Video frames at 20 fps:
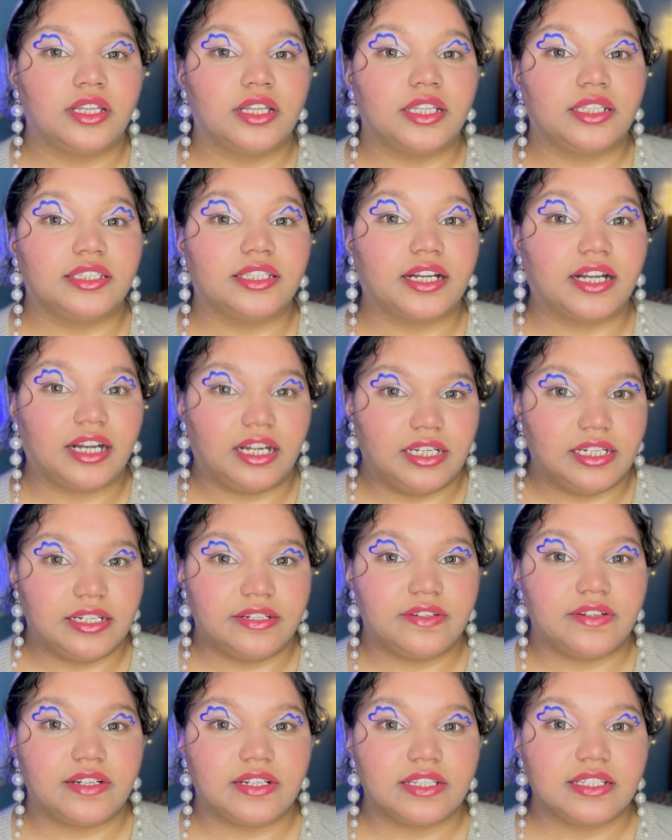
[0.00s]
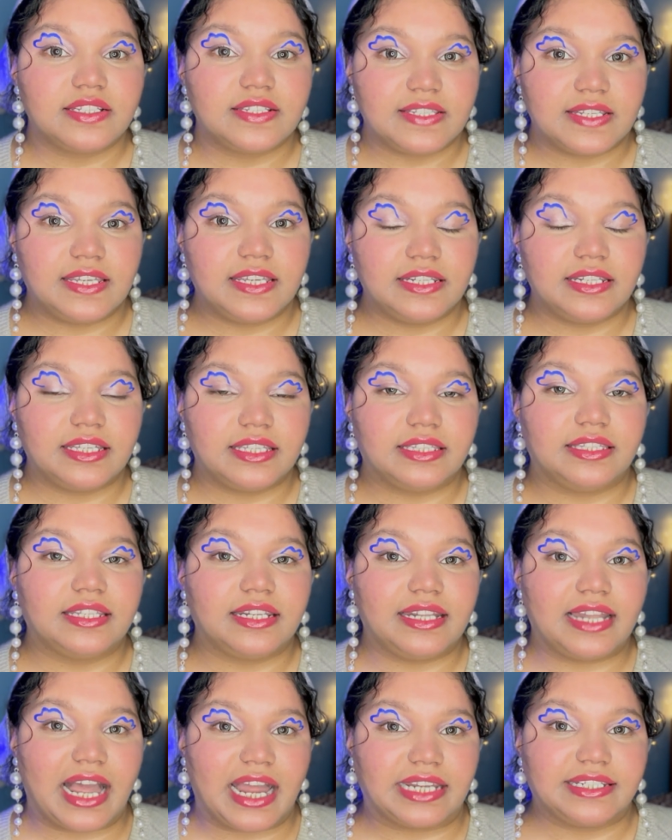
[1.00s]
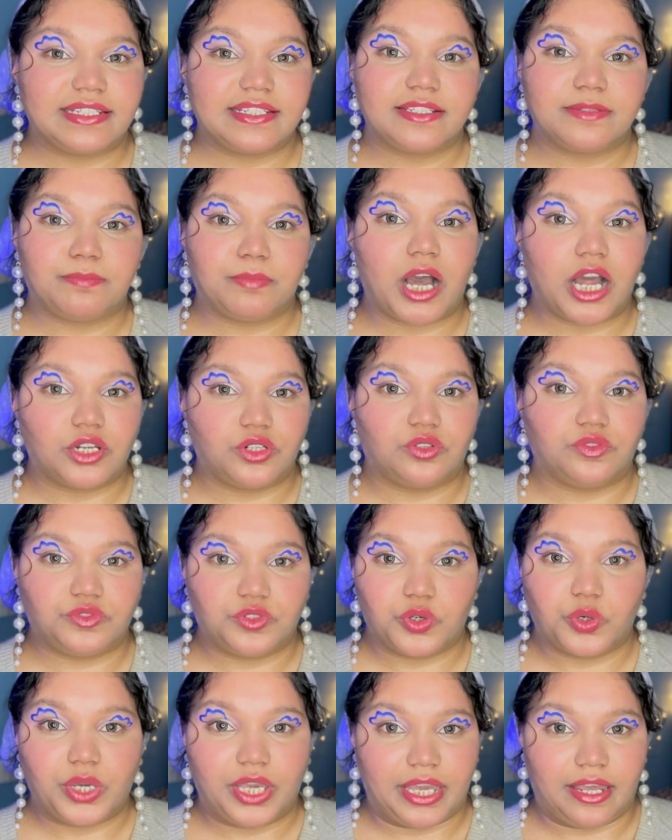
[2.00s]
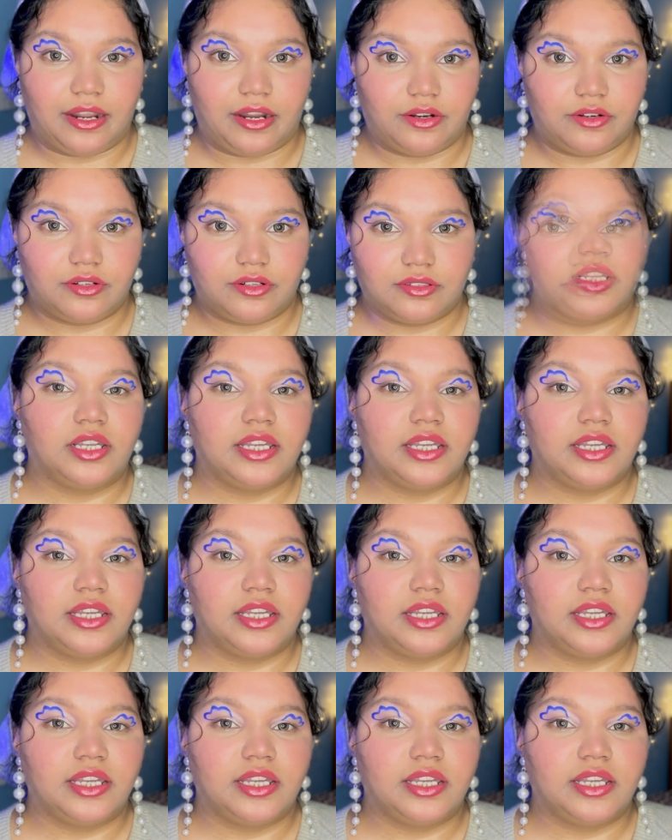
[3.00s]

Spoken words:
The color seen in the lightest part of your hair.